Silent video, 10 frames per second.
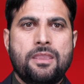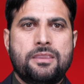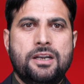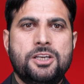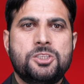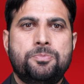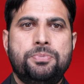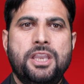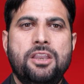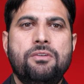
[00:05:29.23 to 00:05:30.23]
Third is
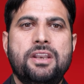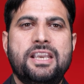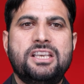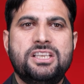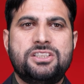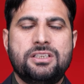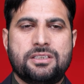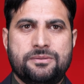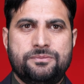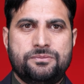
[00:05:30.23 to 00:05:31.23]
behavior and
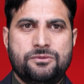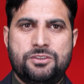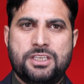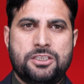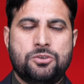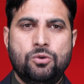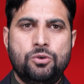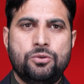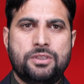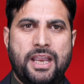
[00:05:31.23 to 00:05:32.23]
nature, which I told
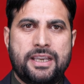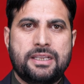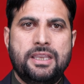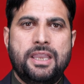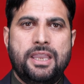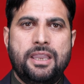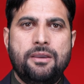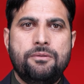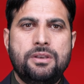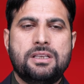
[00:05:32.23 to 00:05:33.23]
you that
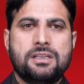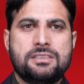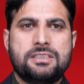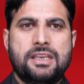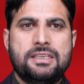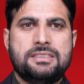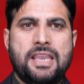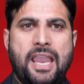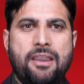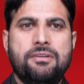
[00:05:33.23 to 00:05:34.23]
every culture is
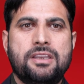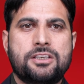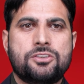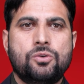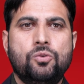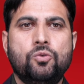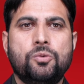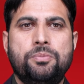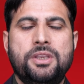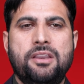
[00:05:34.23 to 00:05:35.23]
having its
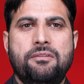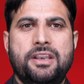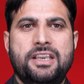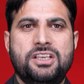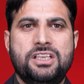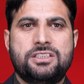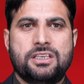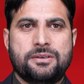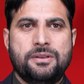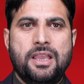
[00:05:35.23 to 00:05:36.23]
own behavior and
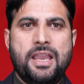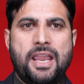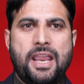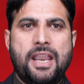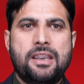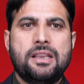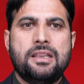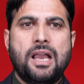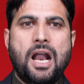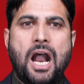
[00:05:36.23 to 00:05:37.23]
nature. And
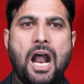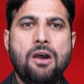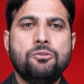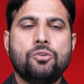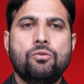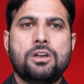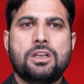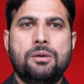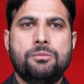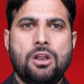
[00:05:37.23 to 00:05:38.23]
how to
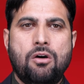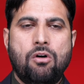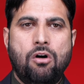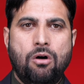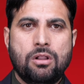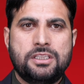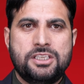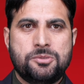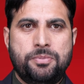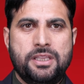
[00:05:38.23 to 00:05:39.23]
overcome now all
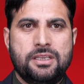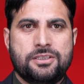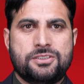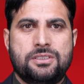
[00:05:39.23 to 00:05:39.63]
these barriers?